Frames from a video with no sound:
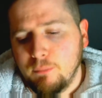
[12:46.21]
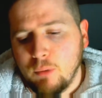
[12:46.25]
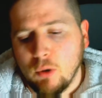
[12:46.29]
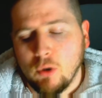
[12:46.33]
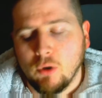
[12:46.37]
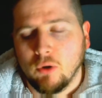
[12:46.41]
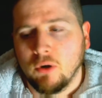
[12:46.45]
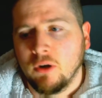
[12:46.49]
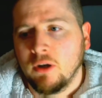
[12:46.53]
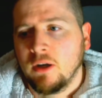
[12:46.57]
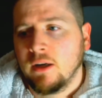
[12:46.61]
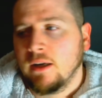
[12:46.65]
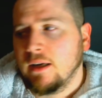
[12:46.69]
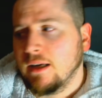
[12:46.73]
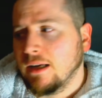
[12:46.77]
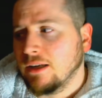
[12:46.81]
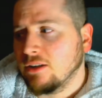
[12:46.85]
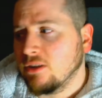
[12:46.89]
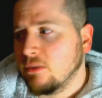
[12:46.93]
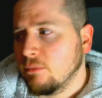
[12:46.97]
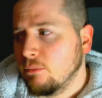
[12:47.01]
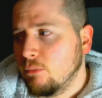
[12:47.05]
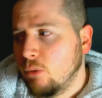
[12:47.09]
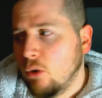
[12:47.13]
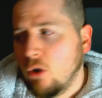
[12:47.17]
But
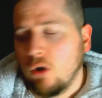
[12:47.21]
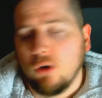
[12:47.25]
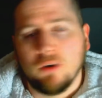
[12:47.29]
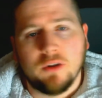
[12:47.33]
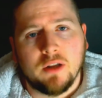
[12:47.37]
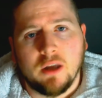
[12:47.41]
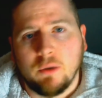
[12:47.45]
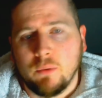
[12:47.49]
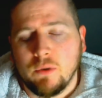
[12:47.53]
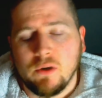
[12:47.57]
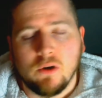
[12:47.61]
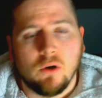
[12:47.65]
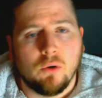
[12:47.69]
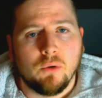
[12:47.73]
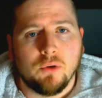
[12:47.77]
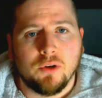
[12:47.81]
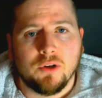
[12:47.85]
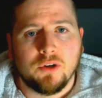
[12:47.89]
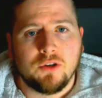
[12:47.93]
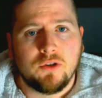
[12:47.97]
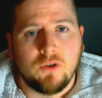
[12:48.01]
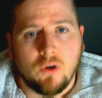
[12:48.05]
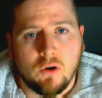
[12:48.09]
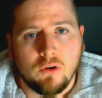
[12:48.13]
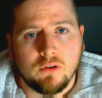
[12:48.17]
it's important that we go
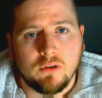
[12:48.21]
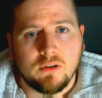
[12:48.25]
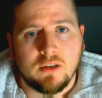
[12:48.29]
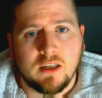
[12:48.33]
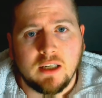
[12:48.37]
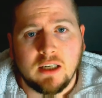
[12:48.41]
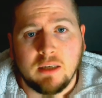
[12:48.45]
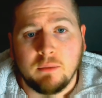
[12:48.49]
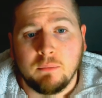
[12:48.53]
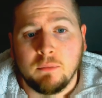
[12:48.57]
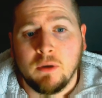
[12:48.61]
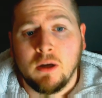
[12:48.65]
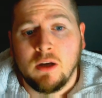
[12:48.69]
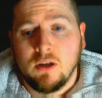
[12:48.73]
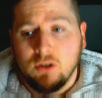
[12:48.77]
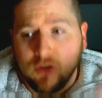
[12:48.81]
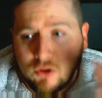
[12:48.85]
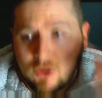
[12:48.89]
with a strong team,